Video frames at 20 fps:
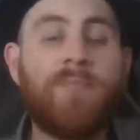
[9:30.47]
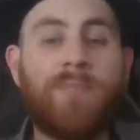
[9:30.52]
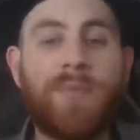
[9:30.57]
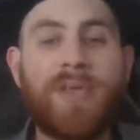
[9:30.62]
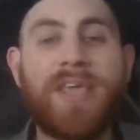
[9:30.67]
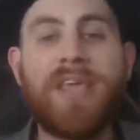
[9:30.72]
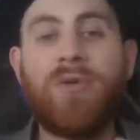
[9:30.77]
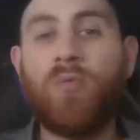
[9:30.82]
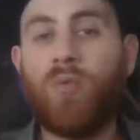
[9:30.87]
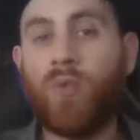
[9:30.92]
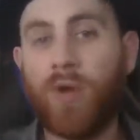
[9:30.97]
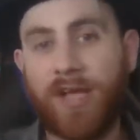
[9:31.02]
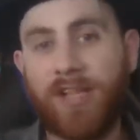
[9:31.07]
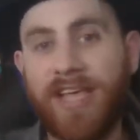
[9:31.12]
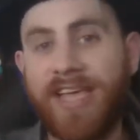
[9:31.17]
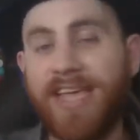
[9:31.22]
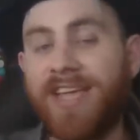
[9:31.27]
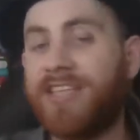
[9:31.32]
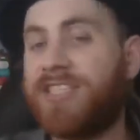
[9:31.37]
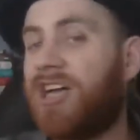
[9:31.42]
be
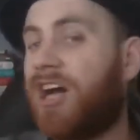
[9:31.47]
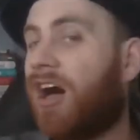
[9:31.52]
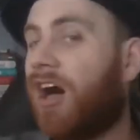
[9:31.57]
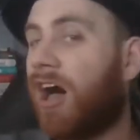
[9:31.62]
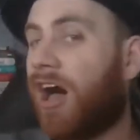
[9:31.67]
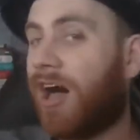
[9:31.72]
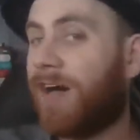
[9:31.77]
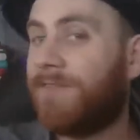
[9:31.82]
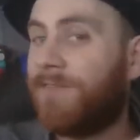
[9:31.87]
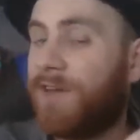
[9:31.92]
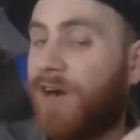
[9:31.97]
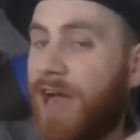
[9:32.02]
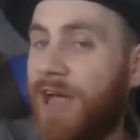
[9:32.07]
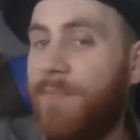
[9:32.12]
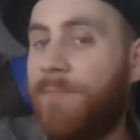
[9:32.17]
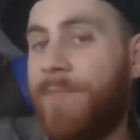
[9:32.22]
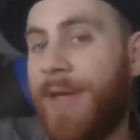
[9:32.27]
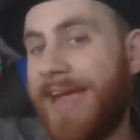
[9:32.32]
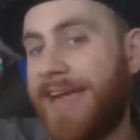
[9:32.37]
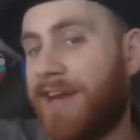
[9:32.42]
willing to offer
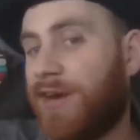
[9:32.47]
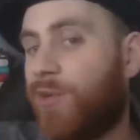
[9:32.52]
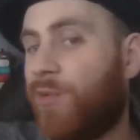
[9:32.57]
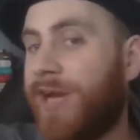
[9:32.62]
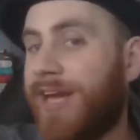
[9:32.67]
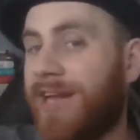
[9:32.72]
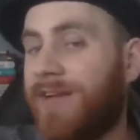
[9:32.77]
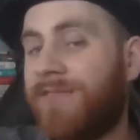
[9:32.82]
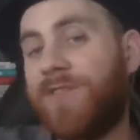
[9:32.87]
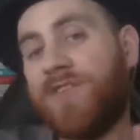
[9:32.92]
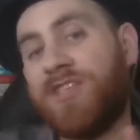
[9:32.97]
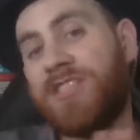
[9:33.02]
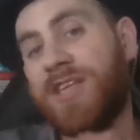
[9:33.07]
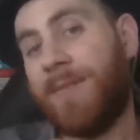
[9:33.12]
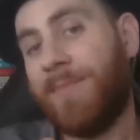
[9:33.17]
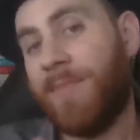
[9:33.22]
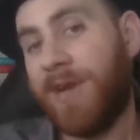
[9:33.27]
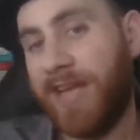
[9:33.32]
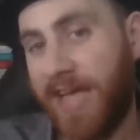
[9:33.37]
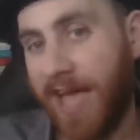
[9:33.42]
a beta reading for
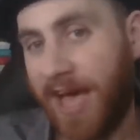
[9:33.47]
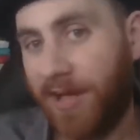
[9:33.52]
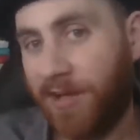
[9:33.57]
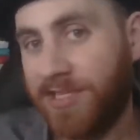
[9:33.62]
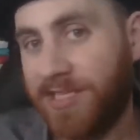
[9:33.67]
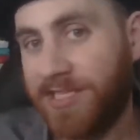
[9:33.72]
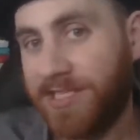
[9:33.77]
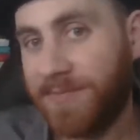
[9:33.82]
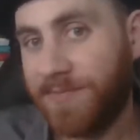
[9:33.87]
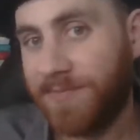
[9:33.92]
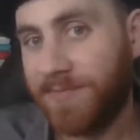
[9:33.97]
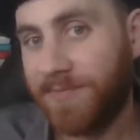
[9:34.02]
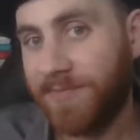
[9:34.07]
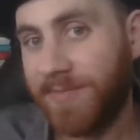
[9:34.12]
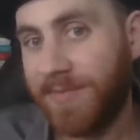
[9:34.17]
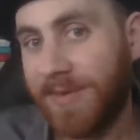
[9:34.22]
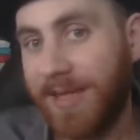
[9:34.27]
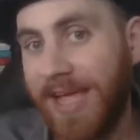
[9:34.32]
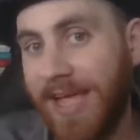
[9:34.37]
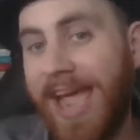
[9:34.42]
somebody else
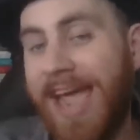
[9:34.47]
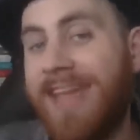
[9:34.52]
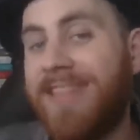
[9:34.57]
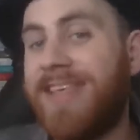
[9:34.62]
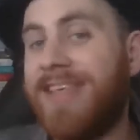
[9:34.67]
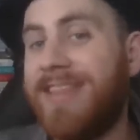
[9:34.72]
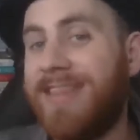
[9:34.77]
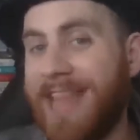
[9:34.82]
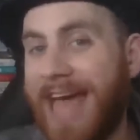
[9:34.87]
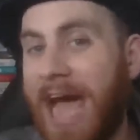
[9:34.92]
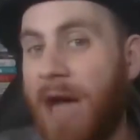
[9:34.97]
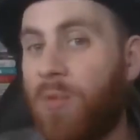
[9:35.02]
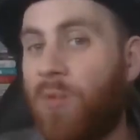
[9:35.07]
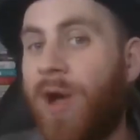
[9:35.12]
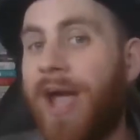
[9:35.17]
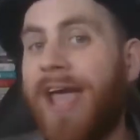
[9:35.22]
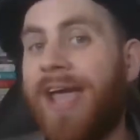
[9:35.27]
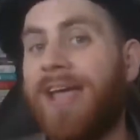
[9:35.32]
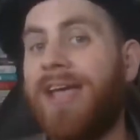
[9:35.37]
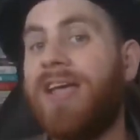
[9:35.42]
And then that
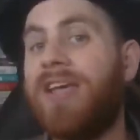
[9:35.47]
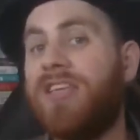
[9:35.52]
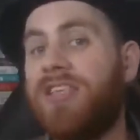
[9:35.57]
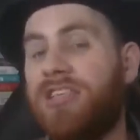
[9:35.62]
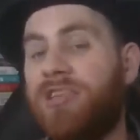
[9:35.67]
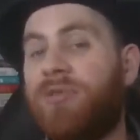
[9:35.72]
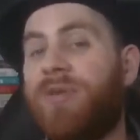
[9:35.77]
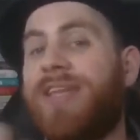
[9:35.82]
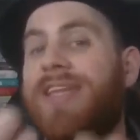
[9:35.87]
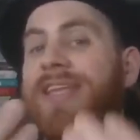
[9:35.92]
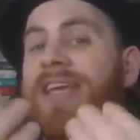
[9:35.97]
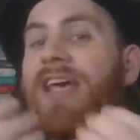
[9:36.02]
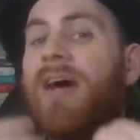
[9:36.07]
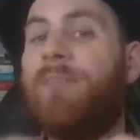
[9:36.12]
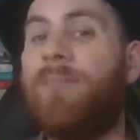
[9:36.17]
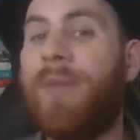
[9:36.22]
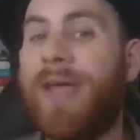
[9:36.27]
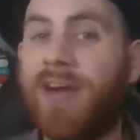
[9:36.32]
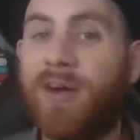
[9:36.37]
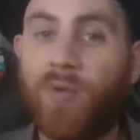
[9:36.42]
way you can
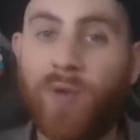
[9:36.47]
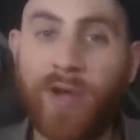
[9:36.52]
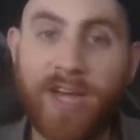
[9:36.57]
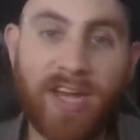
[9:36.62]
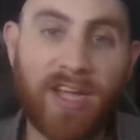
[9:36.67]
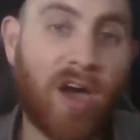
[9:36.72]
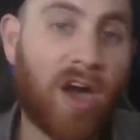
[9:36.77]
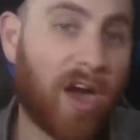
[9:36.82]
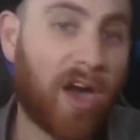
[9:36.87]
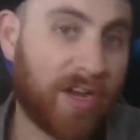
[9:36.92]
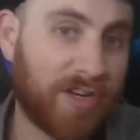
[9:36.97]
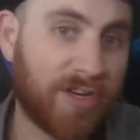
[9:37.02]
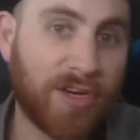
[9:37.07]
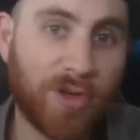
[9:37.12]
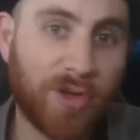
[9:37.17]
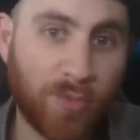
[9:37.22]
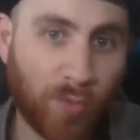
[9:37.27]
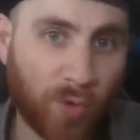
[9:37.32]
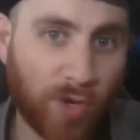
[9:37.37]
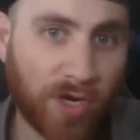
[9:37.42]
get beta reading on your
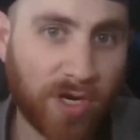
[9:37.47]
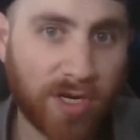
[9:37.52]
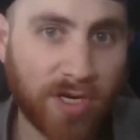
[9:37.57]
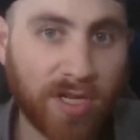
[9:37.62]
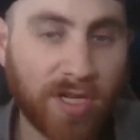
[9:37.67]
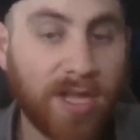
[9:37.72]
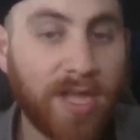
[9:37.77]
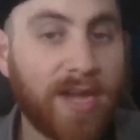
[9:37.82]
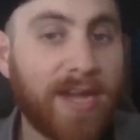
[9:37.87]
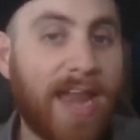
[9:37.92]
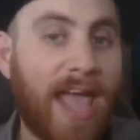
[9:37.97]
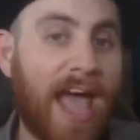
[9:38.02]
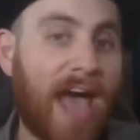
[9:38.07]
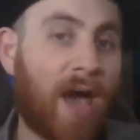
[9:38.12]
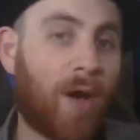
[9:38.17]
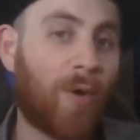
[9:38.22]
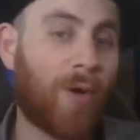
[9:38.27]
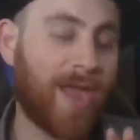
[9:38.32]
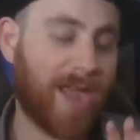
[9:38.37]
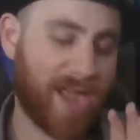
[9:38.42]
own work.
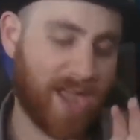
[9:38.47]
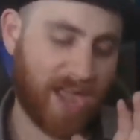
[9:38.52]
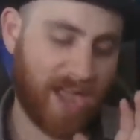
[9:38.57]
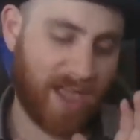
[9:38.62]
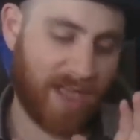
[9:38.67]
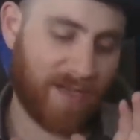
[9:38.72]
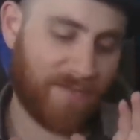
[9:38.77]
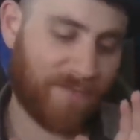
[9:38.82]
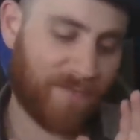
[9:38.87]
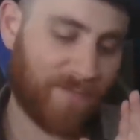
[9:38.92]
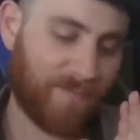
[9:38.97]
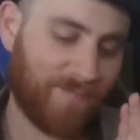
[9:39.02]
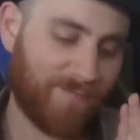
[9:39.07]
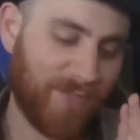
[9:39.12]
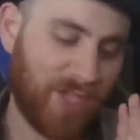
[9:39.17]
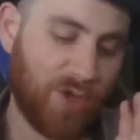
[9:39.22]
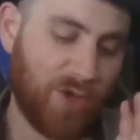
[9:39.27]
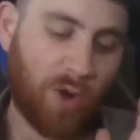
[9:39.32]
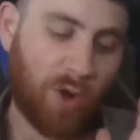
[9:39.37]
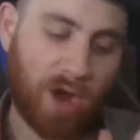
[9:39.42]
Now, if
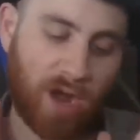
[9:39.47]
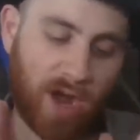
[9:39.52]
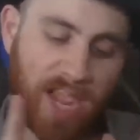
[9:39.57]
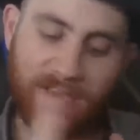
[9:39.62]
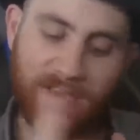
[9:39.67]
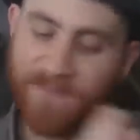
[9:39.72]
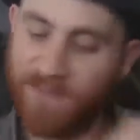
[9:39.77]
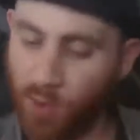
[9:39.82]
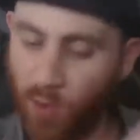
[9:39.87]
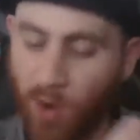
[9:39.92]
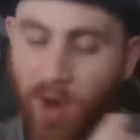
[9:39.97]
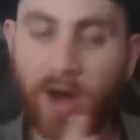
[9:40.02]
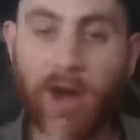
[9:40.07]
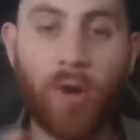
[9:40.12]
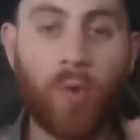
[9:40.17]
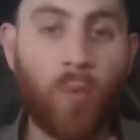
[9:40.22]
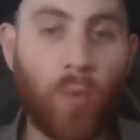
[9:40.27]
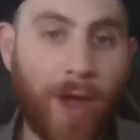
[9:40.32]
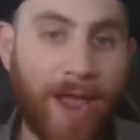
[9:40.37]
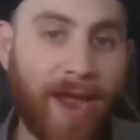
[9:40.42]
you are
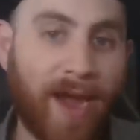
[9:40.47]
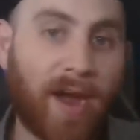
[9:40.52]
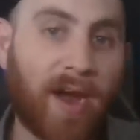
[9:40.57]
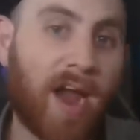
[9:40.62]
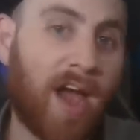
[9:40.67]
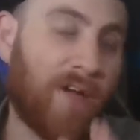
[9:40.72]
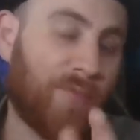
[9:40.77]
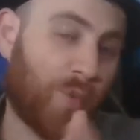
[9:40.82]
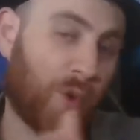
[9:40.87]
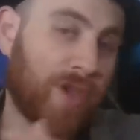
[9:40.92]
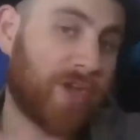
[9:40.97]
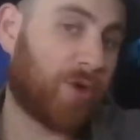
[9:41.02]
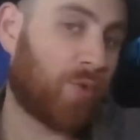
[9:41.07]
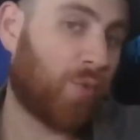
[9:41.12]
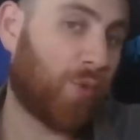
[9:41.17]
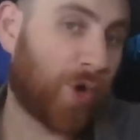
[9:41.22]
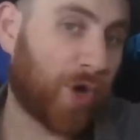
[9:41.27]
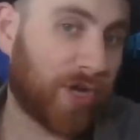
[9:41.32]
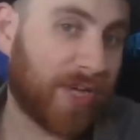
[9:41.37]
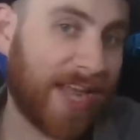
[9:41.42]
aware of what your
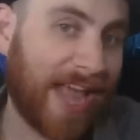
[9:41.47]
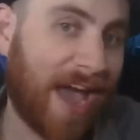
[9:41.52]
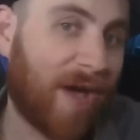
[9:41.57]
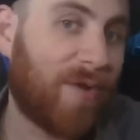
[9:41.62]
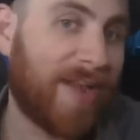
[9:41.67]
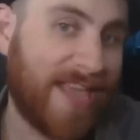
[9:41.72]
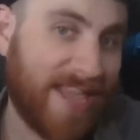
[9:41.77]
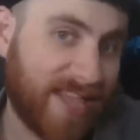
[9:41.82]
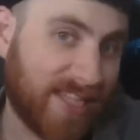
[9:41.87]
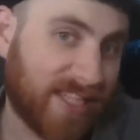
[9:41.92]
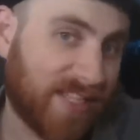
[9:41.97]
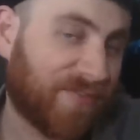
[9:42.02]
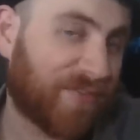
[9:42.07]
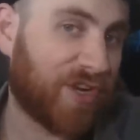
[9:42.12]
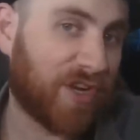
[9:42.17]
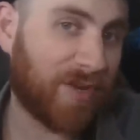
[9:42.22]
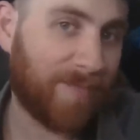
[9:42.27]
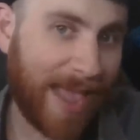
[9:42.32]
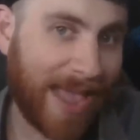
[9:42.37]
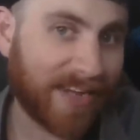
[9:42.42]
word count is for
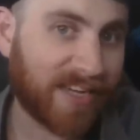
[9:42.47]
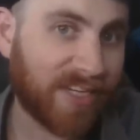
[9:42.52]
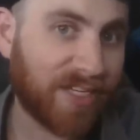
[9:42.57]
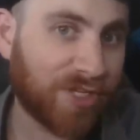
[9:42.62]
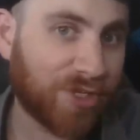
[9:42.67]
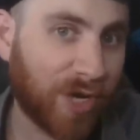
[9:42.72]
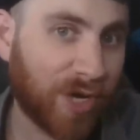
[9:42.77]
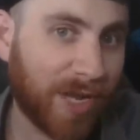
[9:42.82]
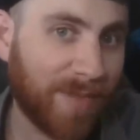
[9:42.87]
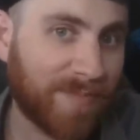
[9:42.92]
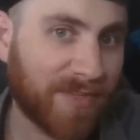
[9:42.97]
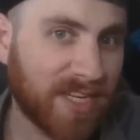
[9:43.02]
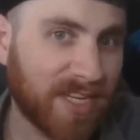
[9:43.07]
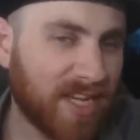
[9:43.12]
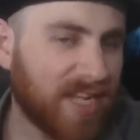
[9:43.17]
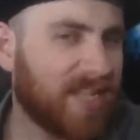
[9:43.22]
your manuscript,